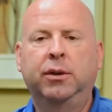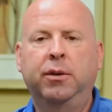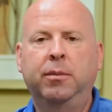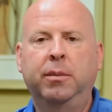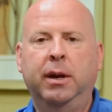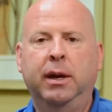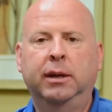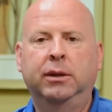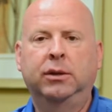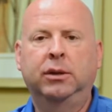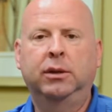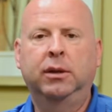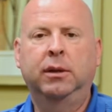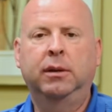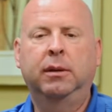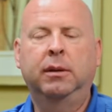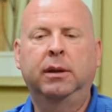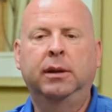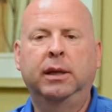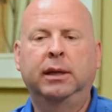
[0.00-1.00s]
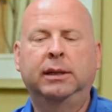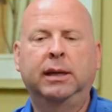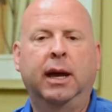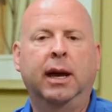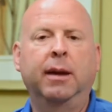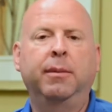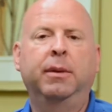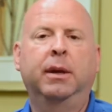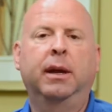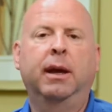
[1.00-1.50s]
so much the
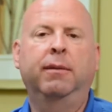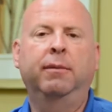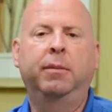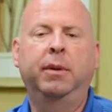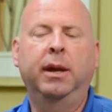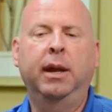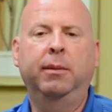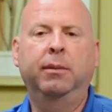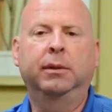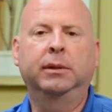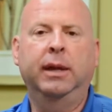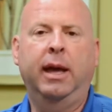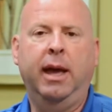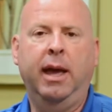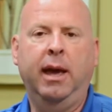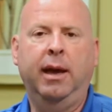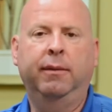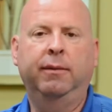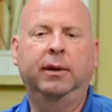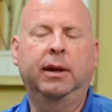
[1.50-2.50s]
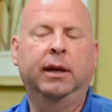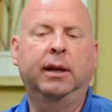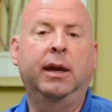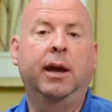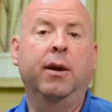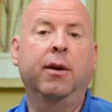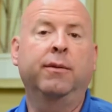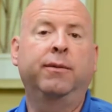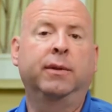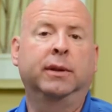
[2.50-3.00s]
time that I've been able to have at a
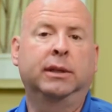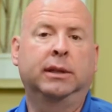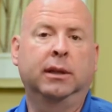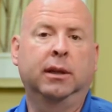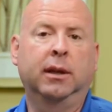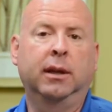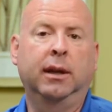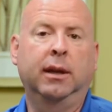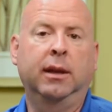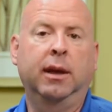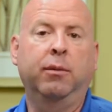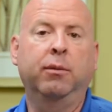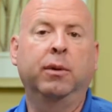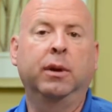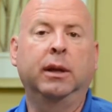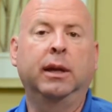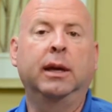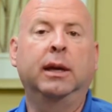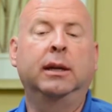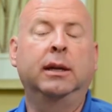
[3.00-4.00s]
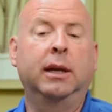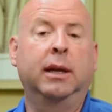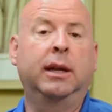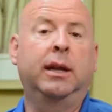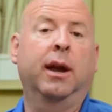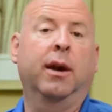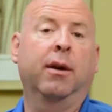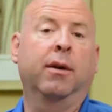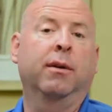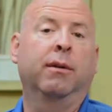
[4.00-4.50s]
care facility that really
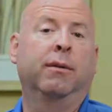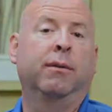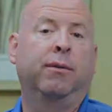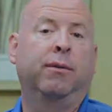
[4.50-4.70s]
did care